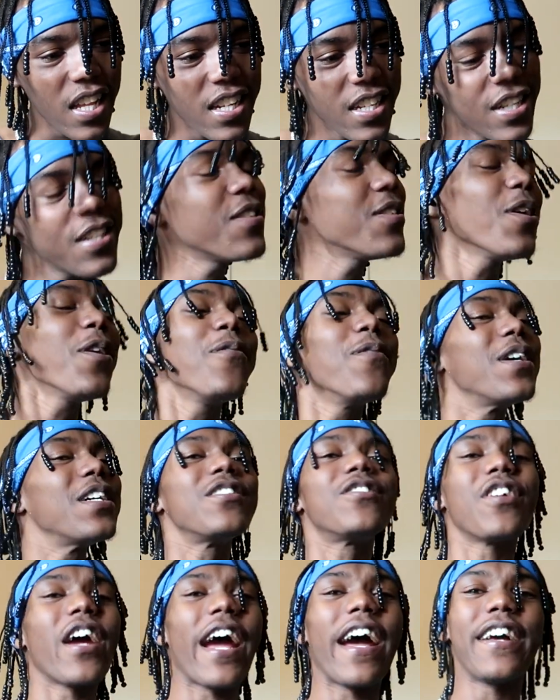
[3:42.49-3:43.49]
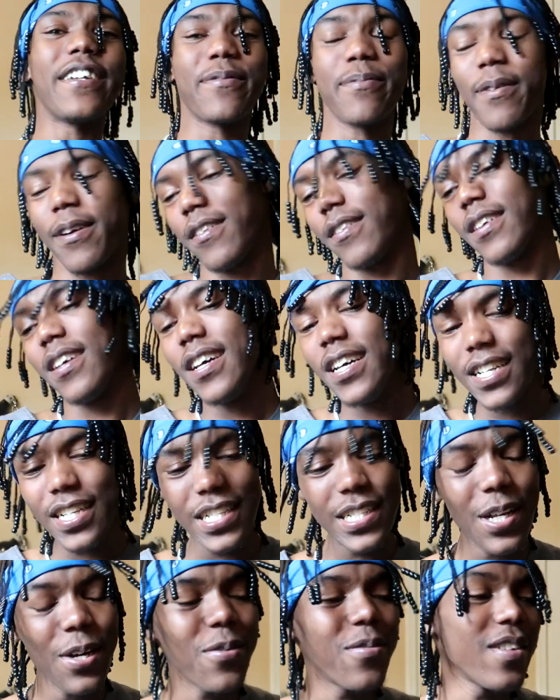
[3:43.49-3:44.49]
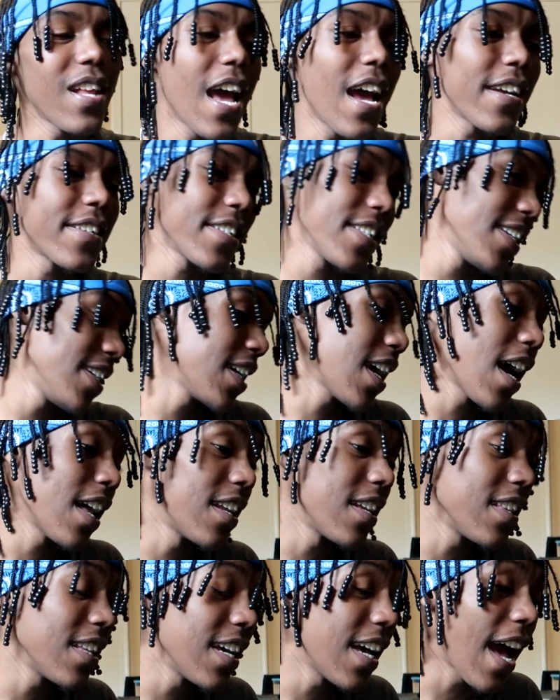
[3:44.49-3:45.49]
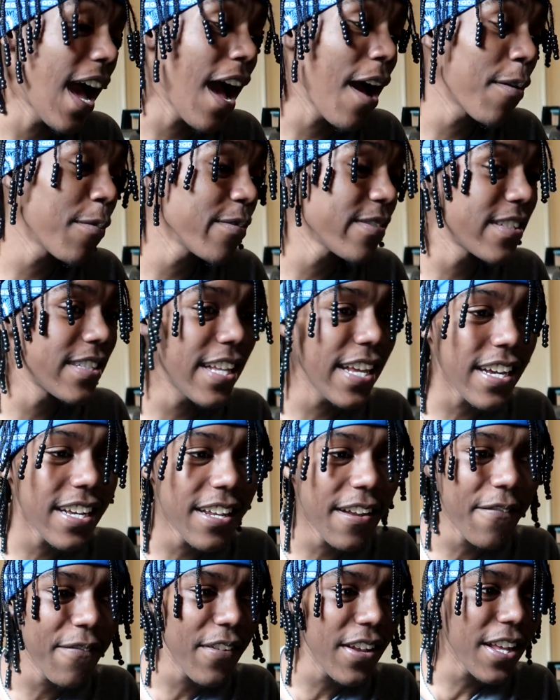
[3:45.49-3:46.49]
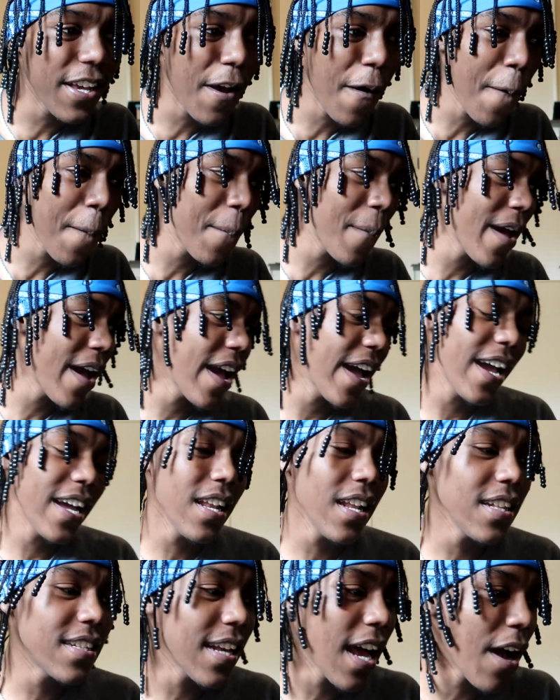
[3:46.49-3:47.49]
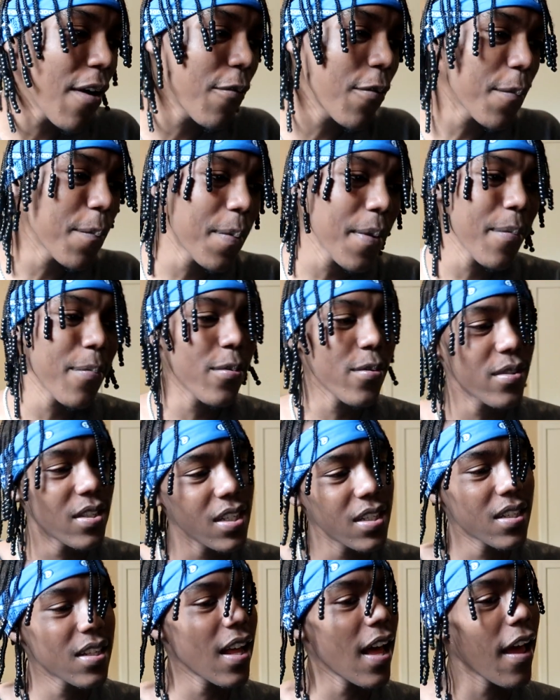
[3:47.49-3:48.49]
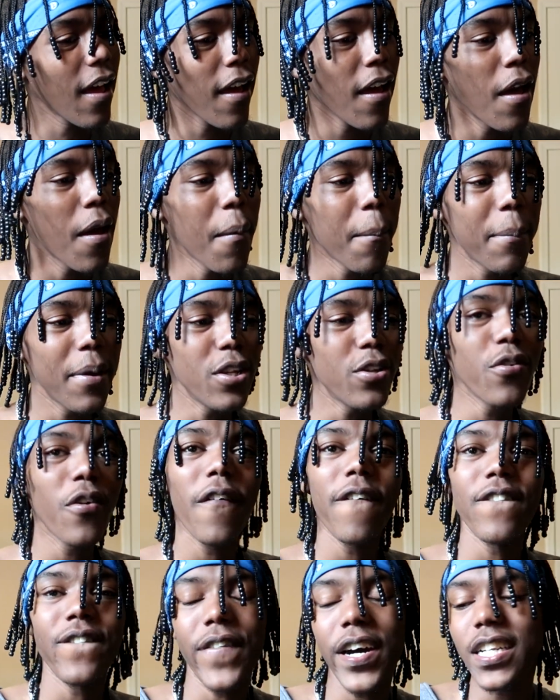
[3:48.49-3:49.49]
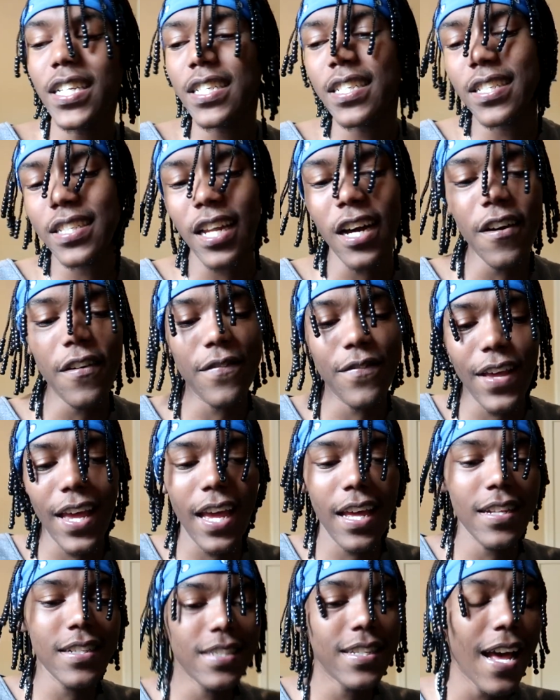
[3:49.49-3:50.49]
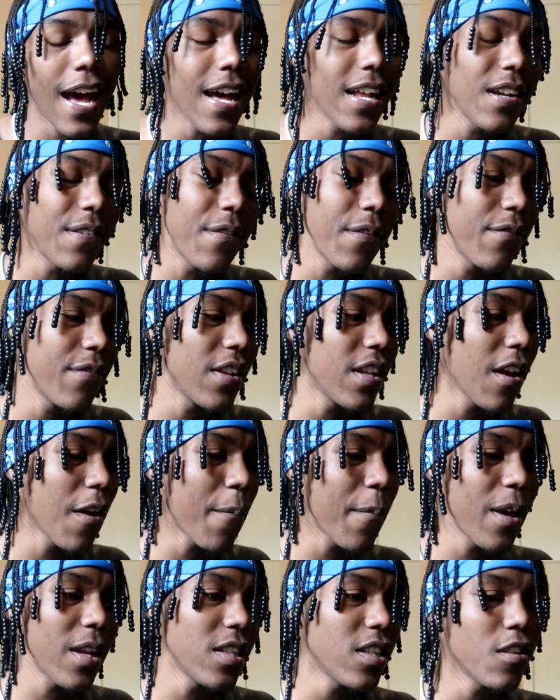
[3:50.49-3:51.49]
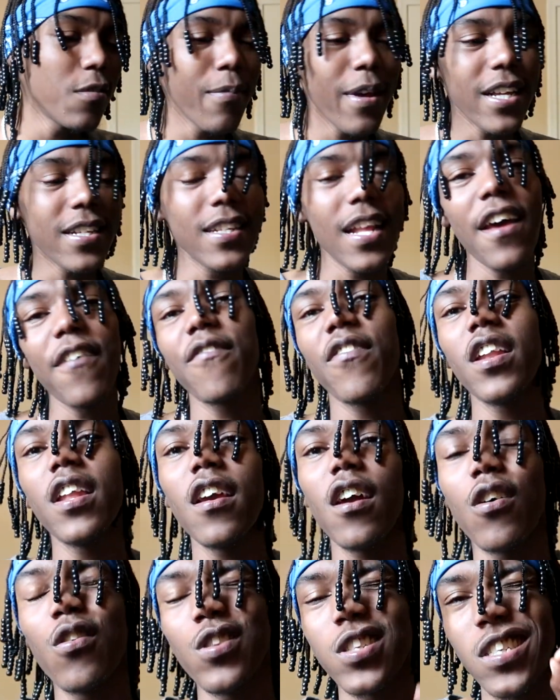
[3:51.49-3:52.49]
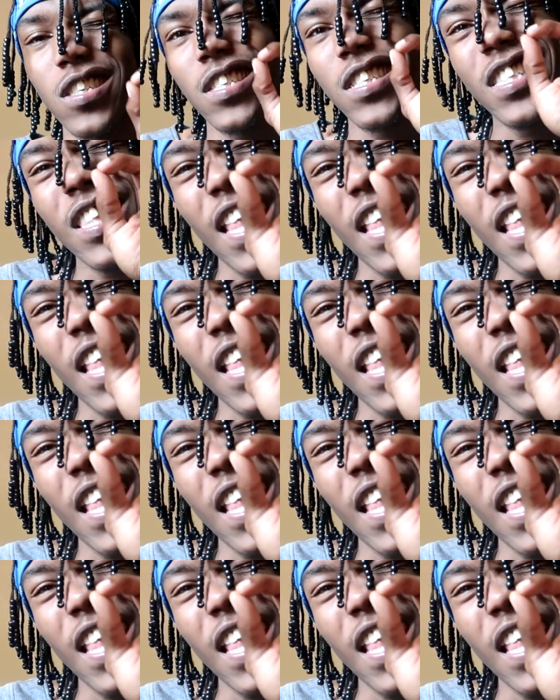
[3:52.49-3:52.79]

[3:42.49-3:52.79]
This song wasn't trash, bro. This song was actually kind of lit. I was digging the video, man. Anytime when people just like be doing funny stuff inside of a video, man, it just makes that video just